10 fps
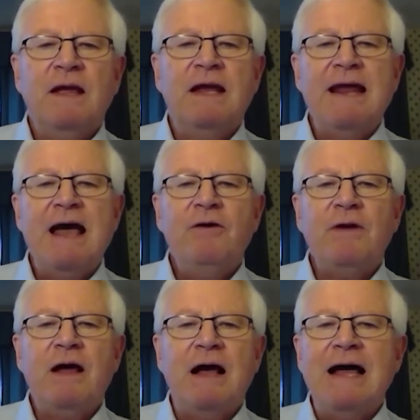And
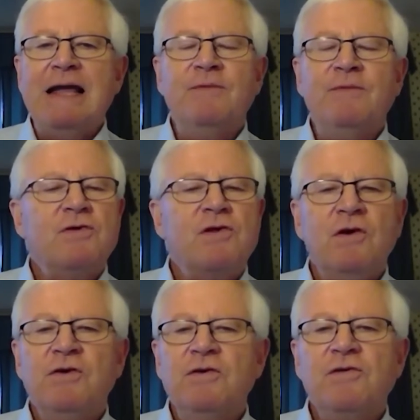now I am just
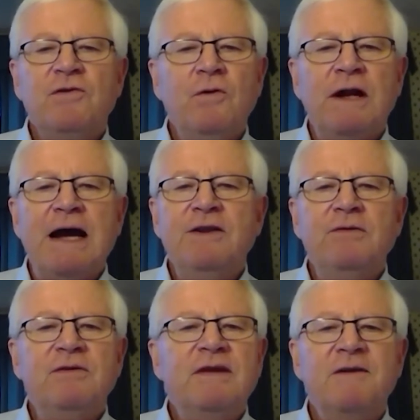so used to it. And I
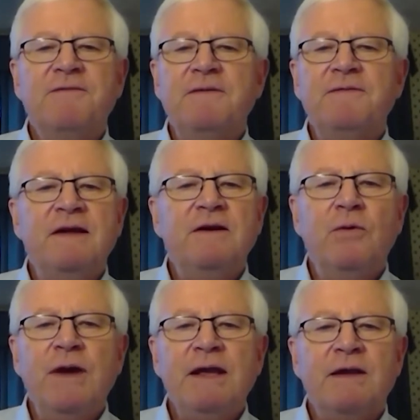do 10 or 15 a
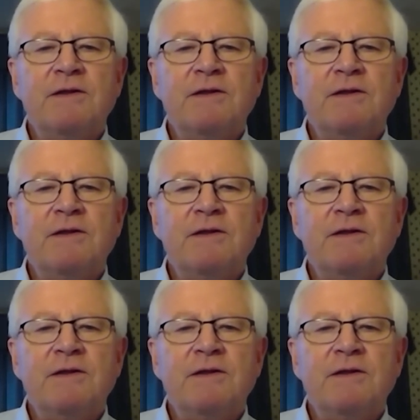week.